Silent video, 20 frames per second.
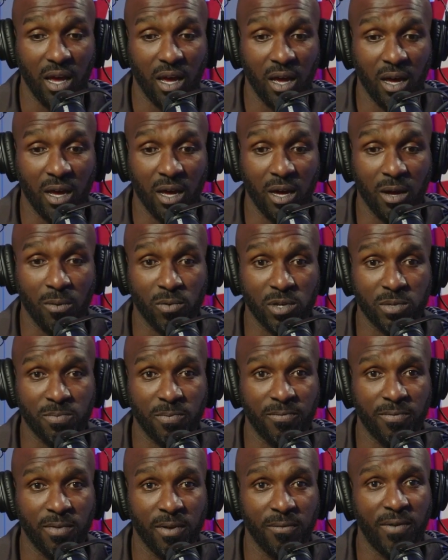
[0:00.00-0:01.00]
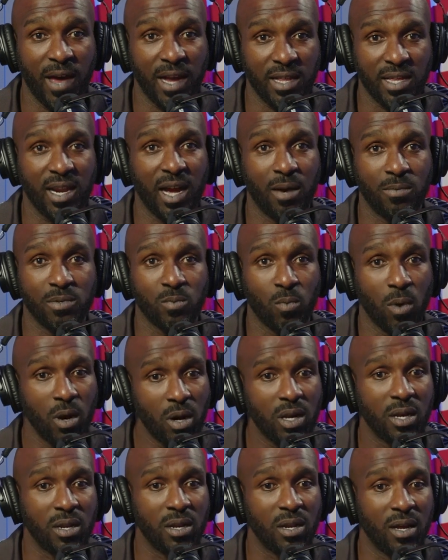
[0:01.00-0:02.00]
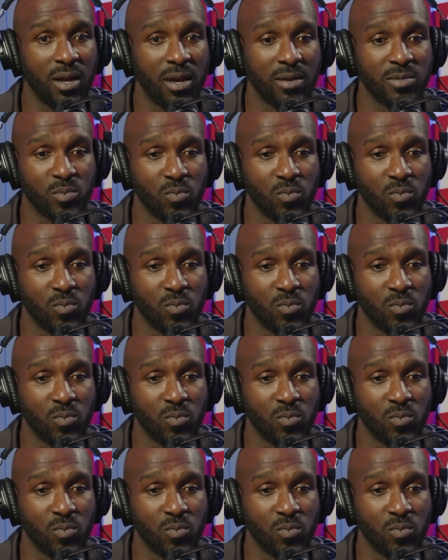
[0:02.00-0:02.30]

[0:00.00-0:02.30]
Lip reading: was the fact that I was working. I